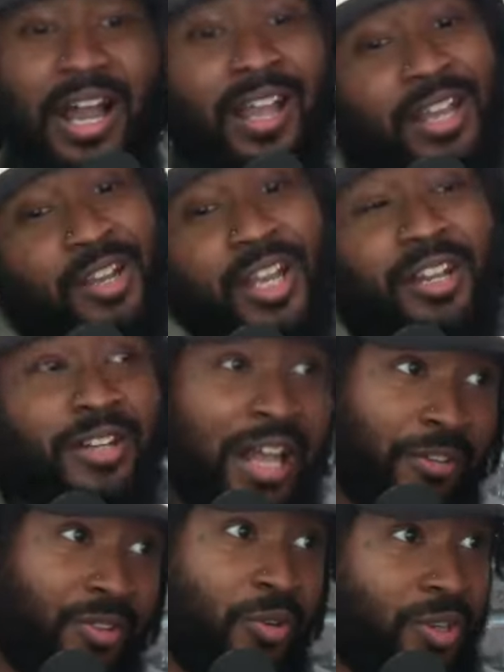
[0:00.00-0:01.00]
uh, he he
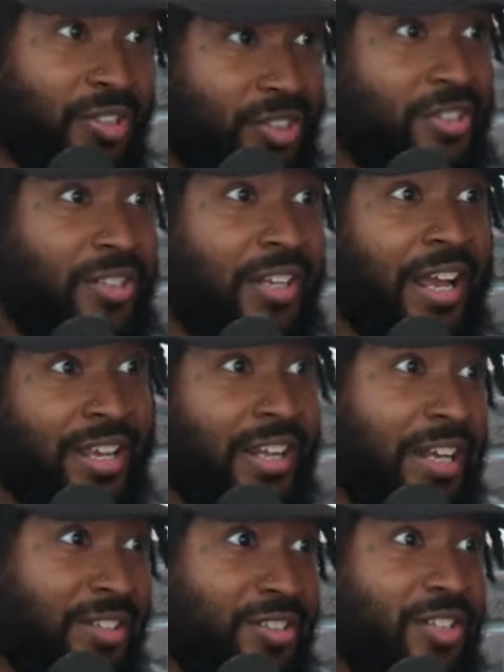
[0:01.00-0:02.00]
like fuck with his sister, like he
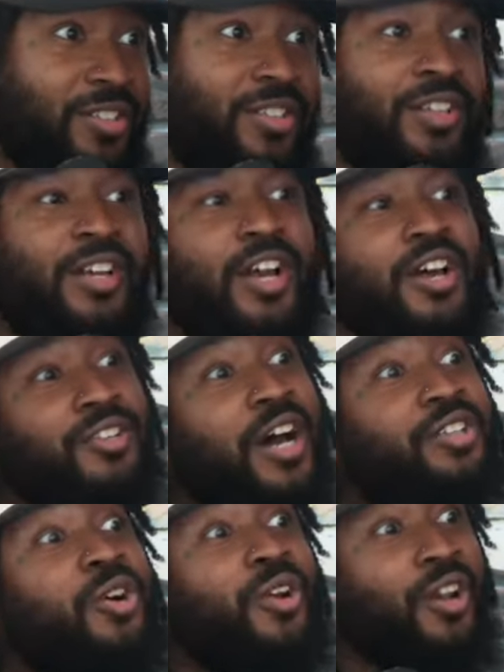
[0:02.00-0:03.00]
liked the sister. Uh-huh. So
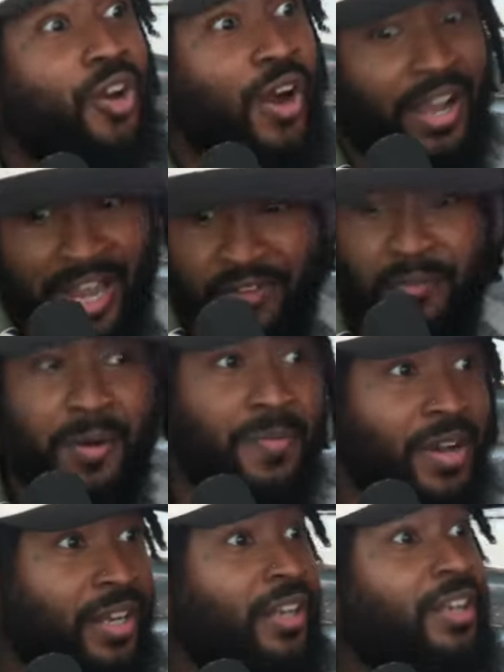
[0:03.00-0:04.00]
I told her to go. I gave her my
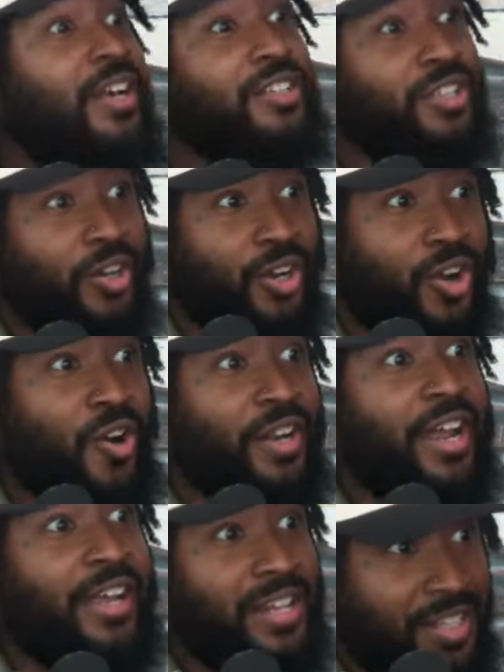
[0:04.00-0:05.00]
money. Told her to go in
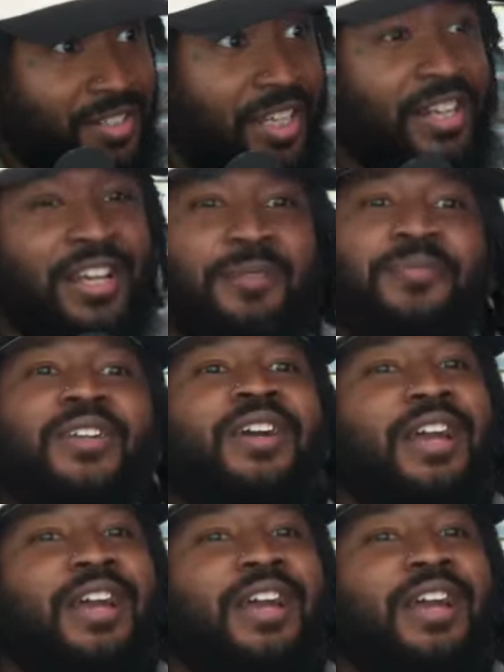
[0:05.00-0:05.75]
there and get the CD.